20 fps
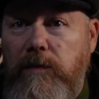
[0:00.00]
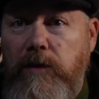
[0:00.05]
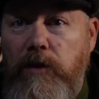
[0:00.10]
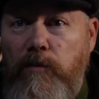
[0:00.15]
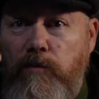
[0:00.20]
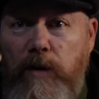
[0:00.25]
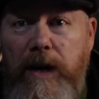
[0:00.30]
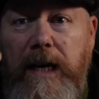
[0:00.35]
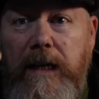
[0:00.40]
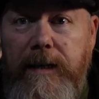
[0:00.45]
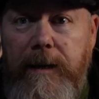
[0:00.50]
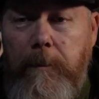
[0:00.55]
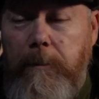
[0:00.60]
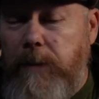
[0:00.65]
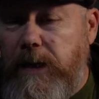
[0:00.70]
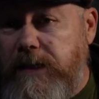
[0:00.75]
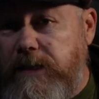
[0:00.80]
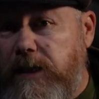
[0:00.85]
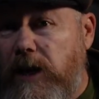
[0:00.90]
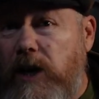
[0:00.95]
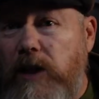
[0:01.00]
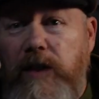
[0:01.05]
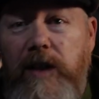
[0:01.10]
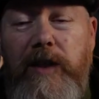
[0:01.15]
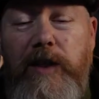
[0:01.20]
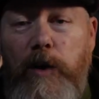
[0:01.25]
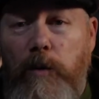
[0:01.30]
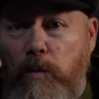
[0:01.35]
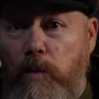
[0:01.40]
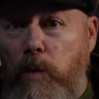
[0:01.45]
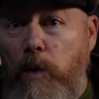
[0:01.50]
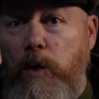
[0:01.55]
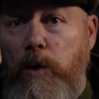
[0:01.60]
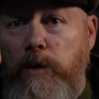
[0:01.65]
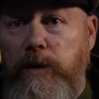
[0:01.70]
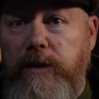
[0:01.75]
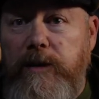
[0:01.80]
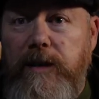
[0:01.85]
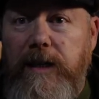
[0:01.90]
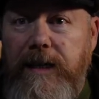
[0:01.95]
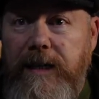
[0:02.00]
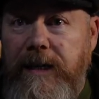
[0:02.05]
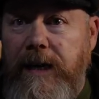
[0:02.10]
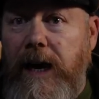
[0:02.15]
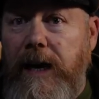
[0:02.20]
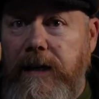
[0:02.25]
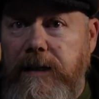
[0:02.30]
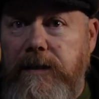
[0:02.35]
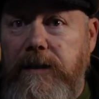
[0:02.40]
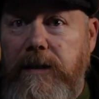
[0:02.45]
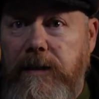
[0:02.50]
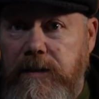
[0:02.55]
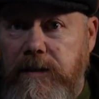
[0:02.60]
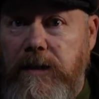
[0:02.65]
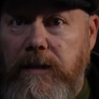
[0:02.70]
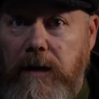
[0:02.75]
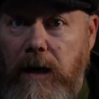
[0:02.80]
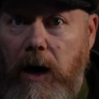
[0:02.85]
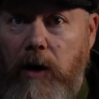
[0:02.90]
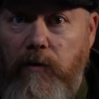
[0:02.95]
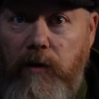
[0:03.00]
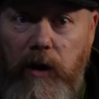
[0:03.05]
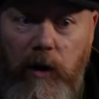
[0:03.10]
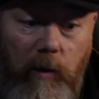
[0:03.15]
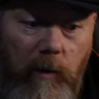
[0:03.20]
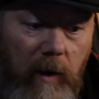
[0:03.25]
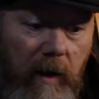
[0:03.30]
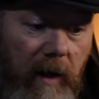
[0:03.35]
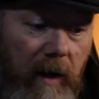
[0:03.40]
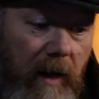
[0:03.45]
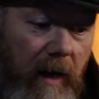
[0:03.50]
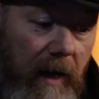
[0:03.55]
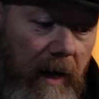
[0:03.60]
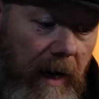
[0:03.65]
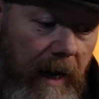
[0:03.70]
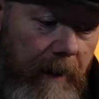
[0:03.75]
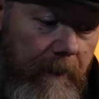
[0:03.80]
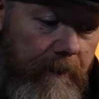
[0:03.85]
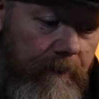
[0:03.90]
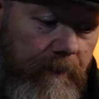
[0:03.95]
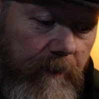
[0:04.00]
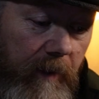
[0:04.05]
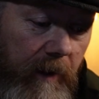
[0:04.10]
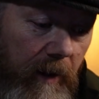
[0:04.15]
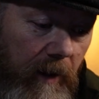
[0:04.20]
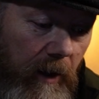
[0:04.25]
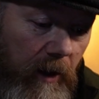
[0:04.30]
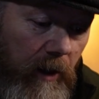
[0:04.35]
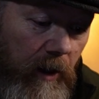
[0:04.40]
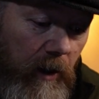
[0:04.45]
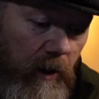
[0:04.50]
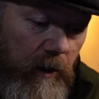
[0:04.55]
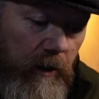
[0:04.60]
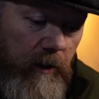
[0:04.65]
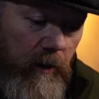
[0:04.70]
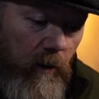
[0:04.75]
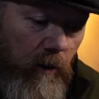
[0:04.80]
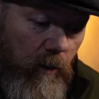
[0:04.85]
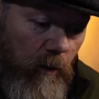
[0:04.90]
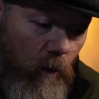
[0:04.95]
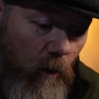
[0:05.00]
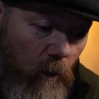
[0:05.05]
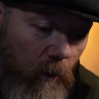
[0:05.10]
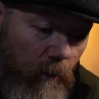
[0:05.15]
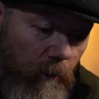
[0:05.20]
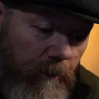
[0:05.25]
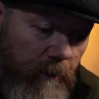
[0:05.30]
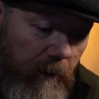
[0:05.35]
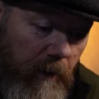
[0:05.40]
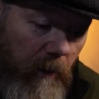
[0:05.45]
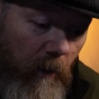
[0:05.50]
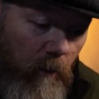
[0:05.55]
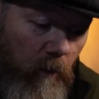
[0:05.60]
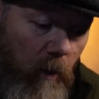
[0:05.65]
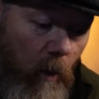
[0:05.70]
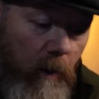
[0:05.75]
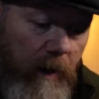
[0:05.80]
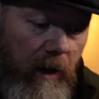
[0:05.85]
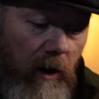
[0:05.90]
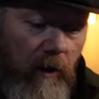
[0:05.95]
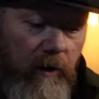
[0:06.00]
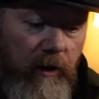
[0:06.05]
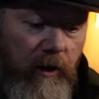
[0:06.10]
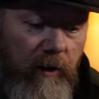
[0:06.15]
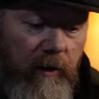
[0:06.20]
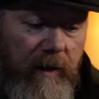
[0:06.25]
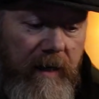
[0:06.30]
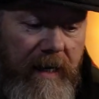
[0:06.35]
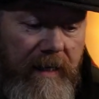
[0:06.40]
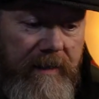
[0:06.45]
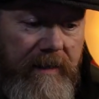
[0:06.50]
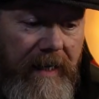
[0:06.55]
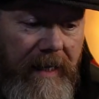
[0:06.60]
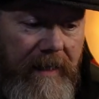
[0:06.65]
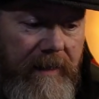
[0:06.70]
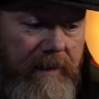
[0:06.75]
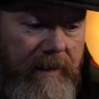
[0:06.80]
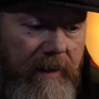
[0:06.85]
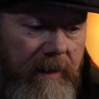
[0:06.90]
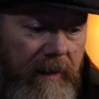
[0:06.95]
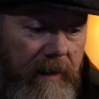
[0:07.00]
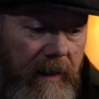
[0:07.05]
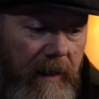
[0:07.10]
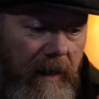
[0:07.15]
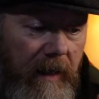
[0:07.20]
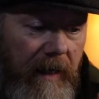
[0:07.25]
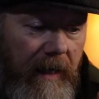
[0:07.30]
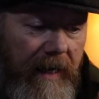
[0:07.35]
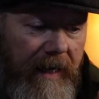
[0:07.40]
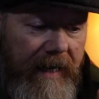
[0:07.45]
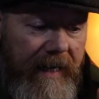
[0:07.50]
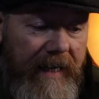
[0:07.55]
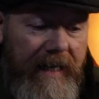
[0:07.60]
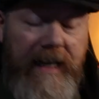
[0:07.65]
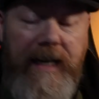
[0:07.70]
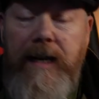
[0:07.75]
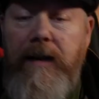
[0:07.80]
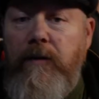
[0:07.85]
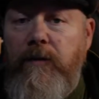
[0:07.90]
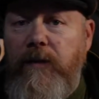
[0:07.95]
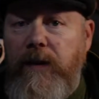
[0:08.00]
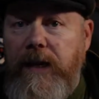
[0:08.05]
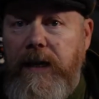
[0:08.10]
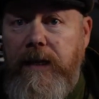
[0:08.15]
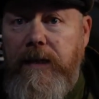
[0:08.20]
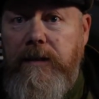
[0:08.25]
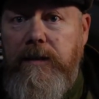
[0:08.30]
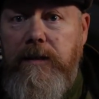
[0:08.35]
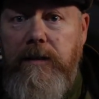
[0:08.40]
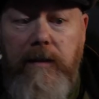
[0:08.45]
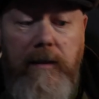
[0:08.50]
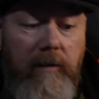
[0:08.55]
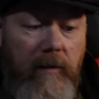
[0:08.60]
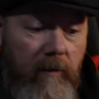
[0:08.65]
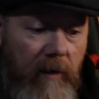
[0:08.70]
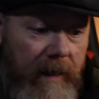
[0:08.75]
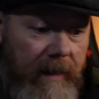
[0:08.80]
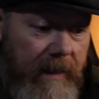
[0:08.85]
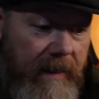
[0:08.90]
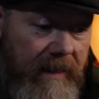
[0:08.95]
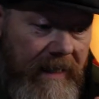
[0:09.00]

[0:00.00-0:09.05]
the real numbers. They're the worst case scenario. Um, so what we got here, it says EVs, right? It